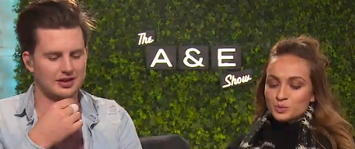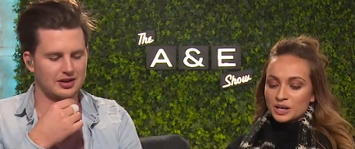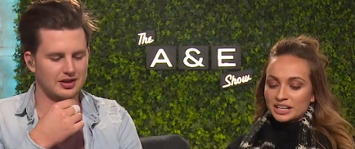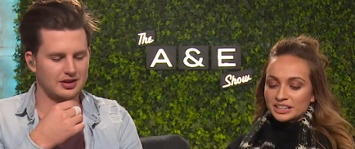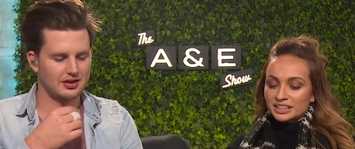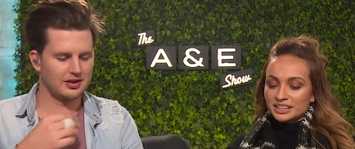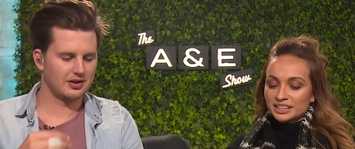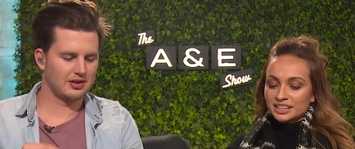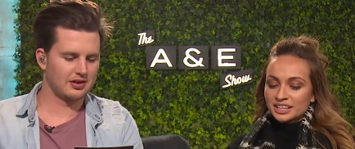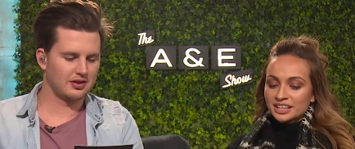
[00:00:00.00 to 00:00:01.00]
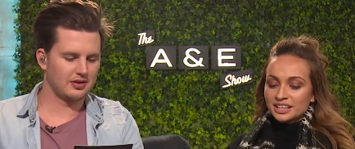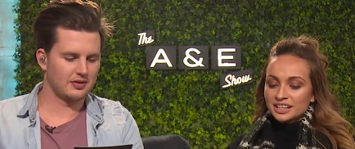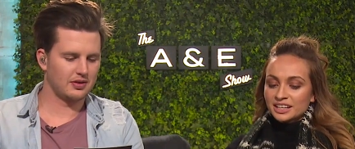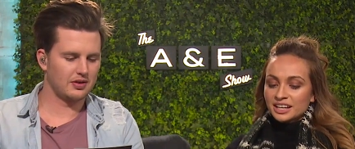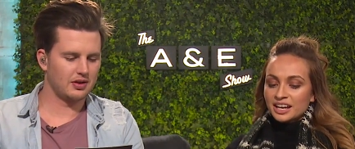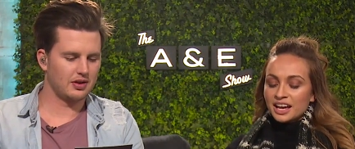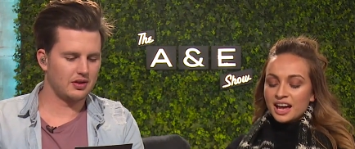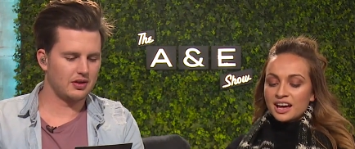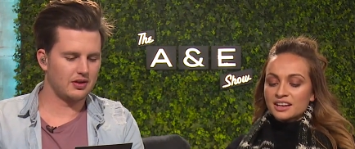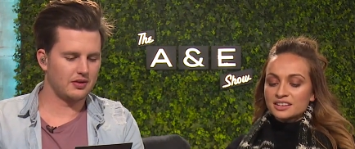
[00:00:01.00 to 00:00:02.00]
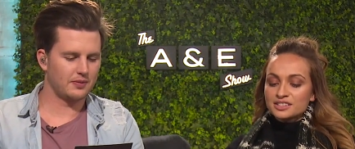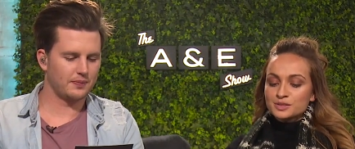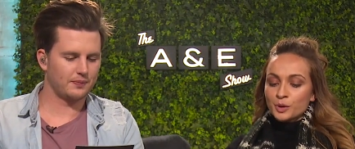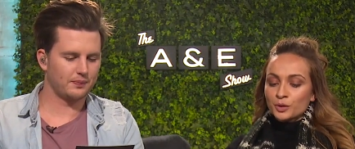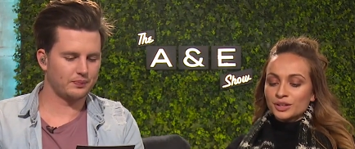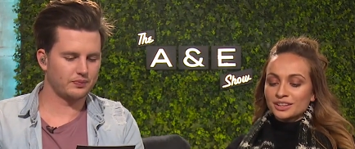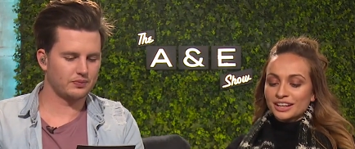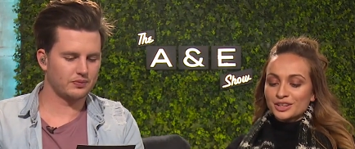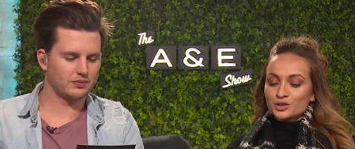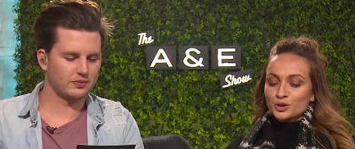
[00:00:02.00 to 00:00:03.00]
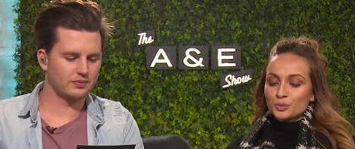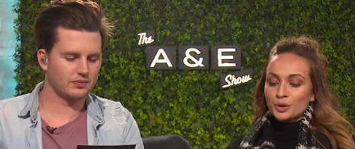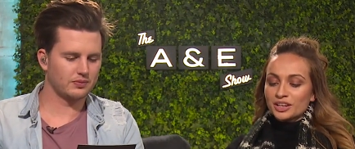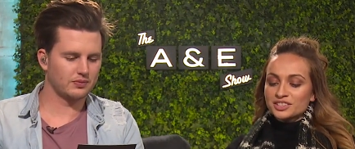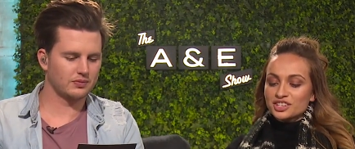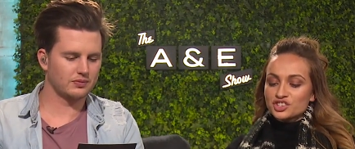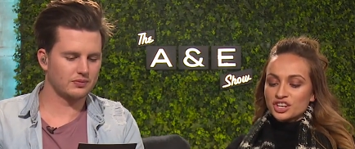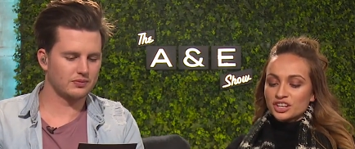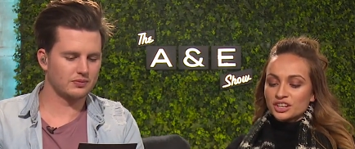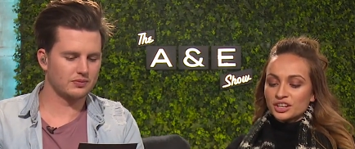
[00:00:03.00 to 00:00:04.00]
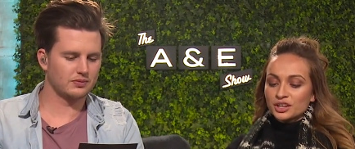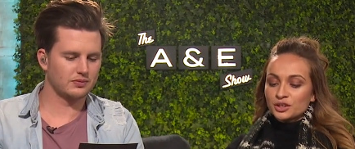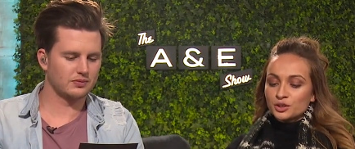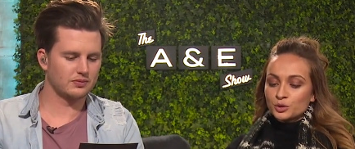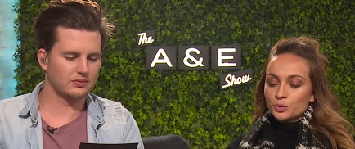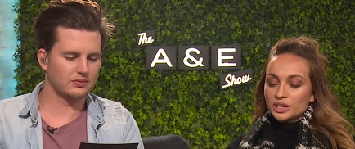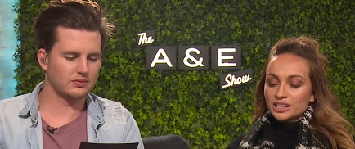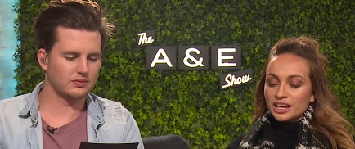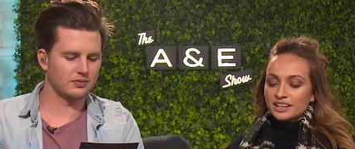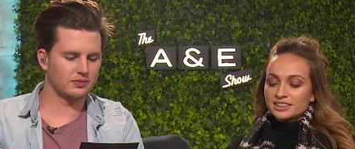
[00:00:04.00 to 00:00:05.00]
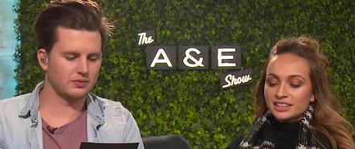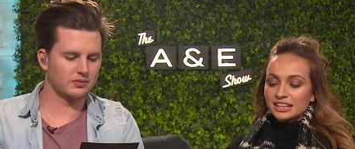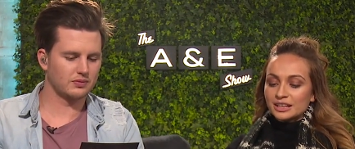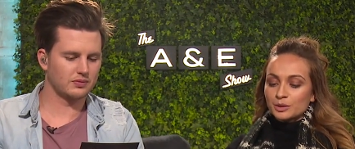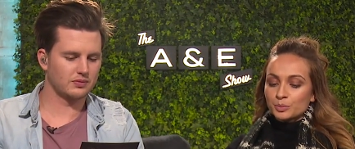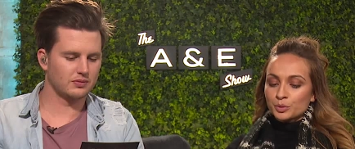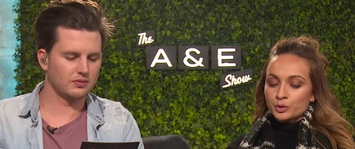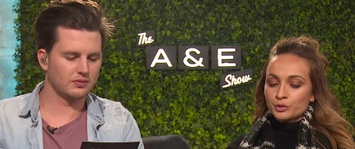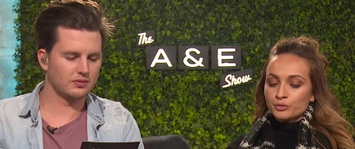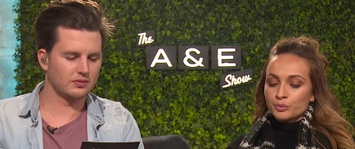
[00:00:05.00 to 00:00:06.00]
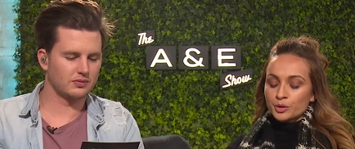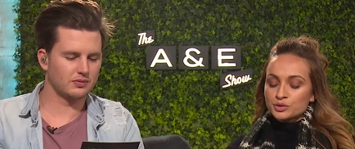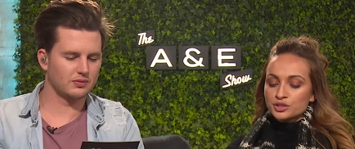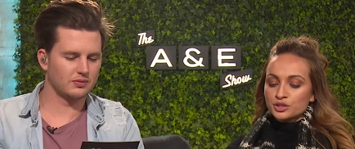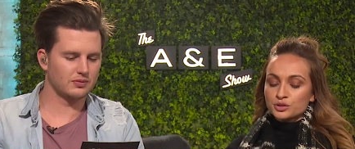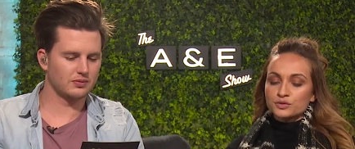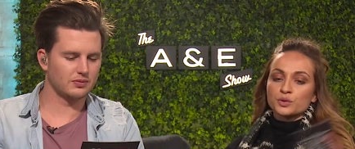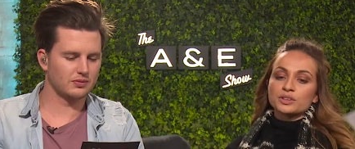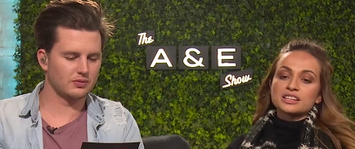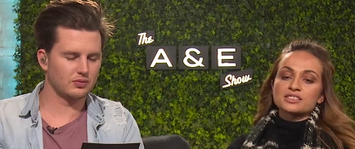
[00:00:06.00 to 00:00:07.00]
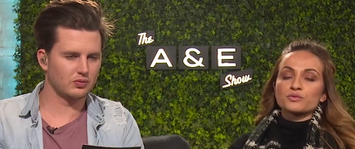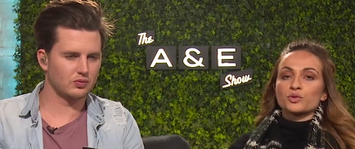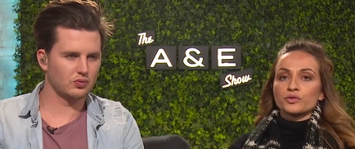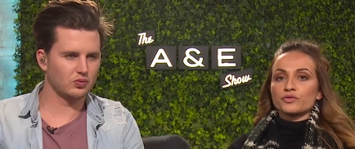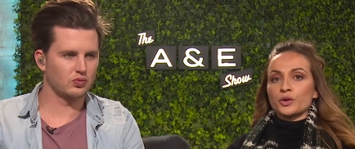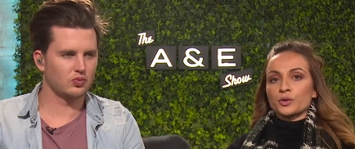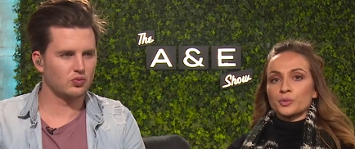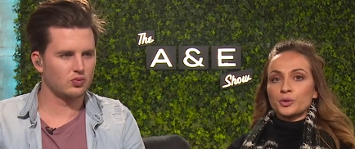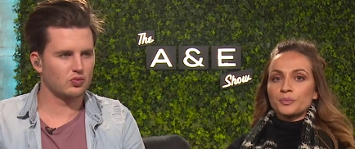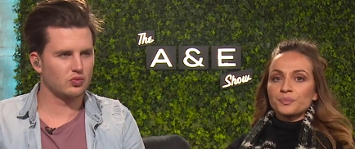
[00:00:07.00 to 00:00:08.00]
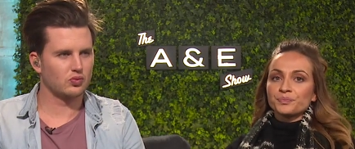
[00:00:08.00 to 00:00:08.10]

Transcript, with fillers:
Speaker 1: one. Ha! Huh, spoken like a true politician, you will, I think, prove most useful. That's Voldemort.